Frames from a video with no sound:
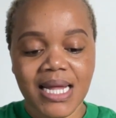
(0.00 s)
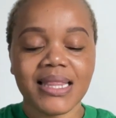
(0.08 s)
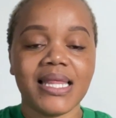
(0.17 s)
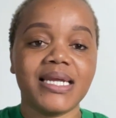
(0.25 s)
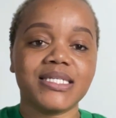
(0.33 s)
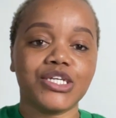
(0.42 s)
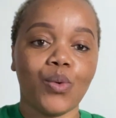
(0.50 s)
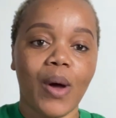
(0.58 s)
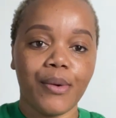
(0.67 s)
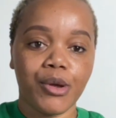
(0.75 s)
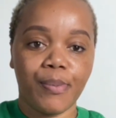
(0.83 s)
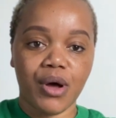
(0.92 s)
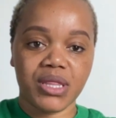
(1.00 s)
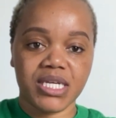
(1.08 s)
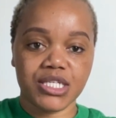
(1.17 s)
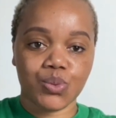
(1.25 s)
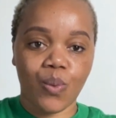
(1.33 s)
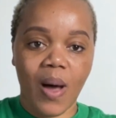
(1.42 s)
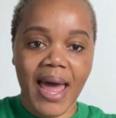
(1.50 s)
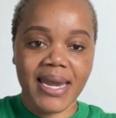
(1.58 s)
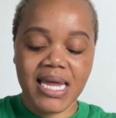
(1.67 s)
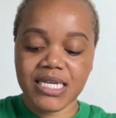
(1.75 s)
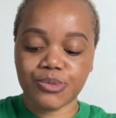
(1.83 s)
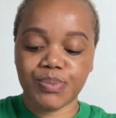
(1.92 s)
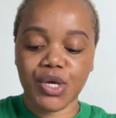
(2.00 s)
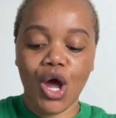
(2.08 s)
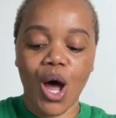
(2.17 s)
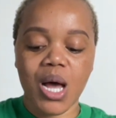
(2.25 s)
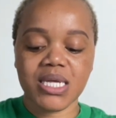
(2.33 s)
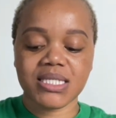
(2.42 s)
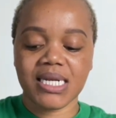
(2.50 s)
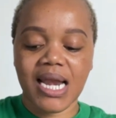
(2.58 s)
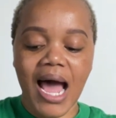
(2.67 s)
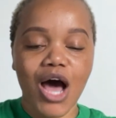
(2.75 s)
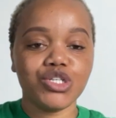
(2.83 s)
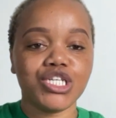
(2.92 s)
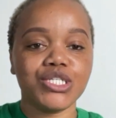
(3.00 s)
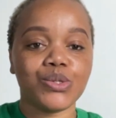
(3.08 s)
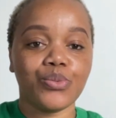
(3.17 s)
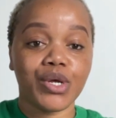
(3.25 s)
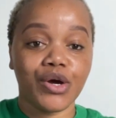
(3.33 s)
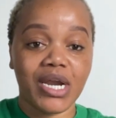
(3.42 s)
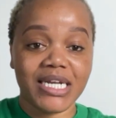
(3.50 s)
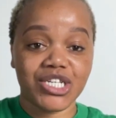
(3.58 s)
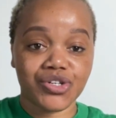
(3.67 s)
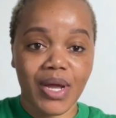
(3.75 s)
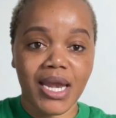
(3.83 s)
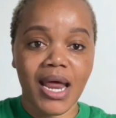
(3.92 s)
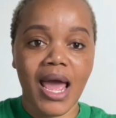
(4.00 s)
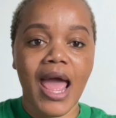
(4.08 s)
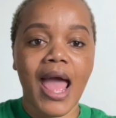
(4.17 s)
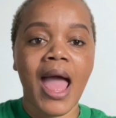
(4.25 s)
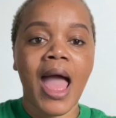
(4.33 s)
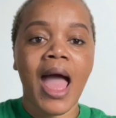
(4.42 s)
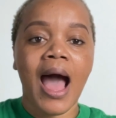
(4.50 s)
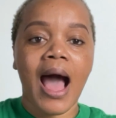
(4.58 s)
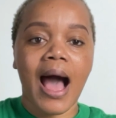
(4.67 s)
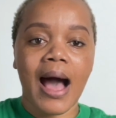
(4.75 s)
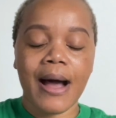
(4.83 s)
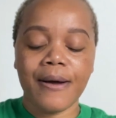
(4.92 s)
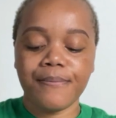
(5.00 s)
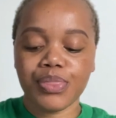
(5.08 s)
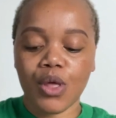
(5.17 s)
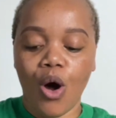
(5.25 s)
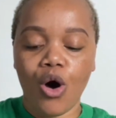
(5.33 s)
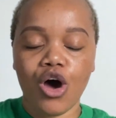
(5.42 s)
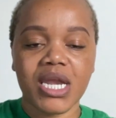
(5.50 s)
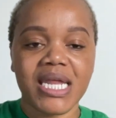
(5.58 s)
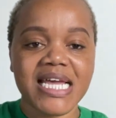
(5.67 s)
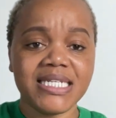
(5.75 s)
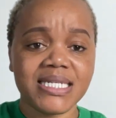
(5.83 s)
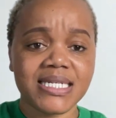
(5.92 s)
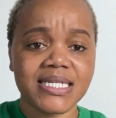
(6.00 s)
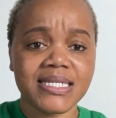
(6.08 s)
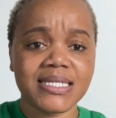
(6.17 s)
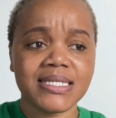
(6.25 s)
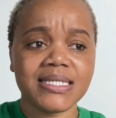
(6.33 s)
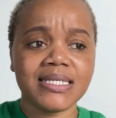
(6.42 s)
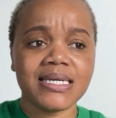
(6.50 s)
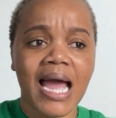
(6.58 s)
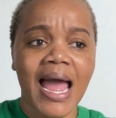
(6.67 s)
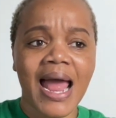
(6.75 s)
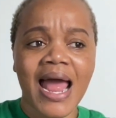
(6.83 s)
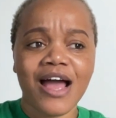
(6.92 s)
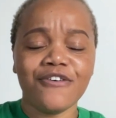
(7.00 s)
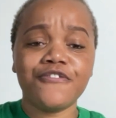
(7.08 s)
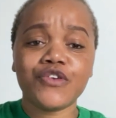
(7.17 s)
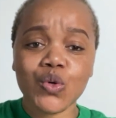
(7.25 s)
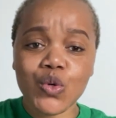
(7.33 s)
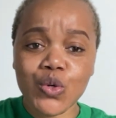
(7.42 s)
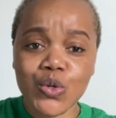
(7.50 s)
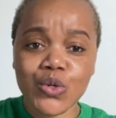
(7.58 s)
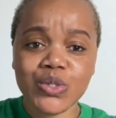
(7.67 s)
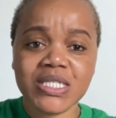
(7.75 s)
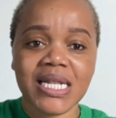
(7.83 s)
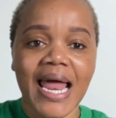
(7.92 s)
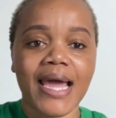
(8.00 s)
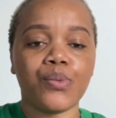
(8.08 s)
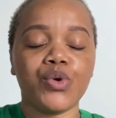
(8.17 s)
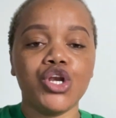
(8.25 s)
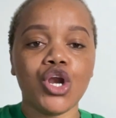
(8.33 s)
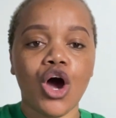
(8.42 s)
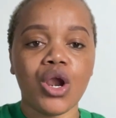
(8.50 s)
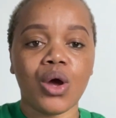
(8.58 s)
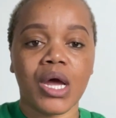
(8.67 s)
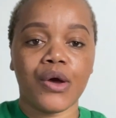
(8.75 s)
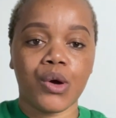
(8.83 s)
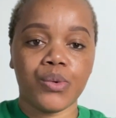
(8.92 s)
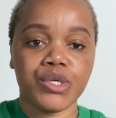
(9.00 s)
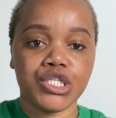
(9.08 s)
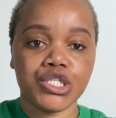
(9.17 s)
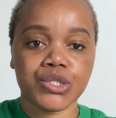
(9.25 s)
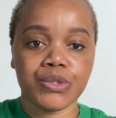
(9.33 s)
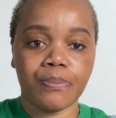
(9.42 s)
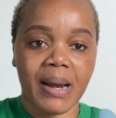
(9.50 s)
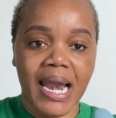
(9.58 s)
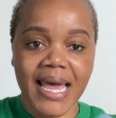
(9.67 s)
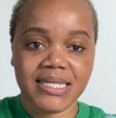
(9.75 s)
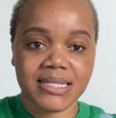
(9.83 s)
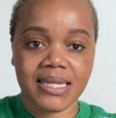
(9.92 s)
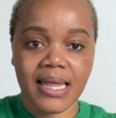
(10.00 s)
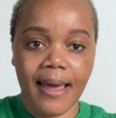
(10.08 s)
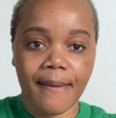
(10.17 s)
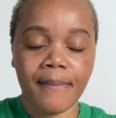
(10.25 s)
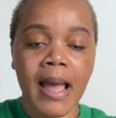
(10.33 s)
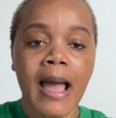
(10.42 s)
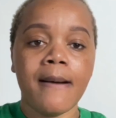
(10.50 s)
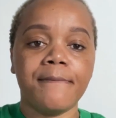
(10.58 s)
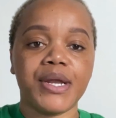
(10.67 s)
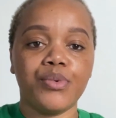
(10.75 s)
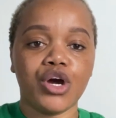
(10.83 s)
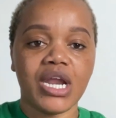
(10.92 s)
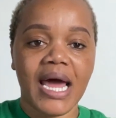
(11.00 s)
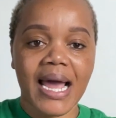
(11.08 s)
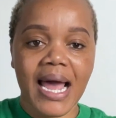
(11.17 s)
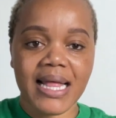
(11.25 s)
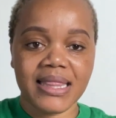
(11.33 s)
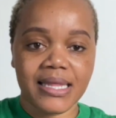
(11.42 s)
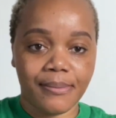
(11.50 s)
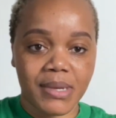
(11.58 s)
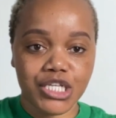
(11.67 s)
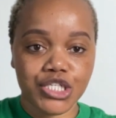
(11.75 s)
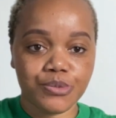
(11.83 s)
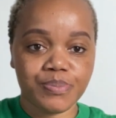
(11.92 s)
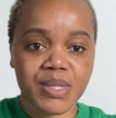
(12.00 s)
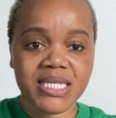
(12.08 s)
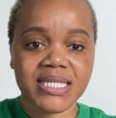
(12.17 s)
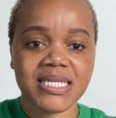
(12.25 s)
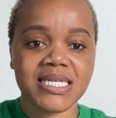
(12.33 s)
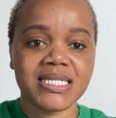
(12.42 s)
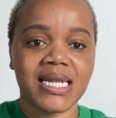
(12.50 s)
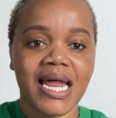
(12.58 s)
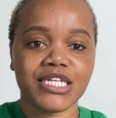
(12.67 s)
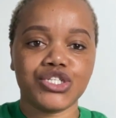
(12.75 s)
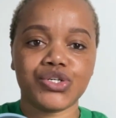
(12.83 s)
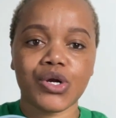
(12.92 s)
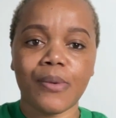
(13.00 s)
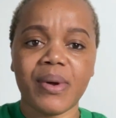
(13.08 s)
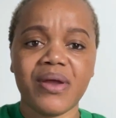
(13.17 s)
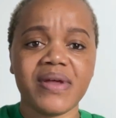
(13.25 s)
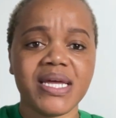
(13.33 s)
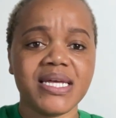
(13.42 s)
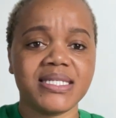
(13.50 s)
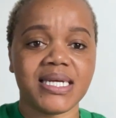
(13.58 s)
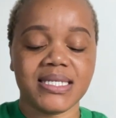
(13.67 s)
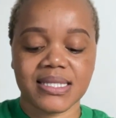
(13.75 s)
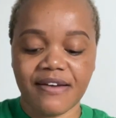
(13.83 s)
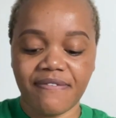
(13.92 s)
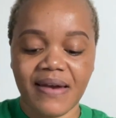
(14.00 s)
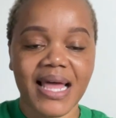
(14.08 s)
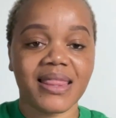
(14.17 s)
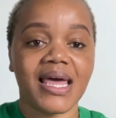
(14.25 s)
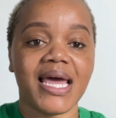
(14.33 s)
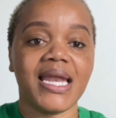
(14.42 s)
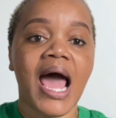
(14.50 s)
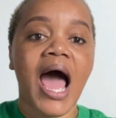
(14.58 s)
The reason why we bought this one is because now we're gonna train her on eating fruits. Like, we're no longer going to blend them, but we're gonna cut them into pieces like strawberries and stuff like that.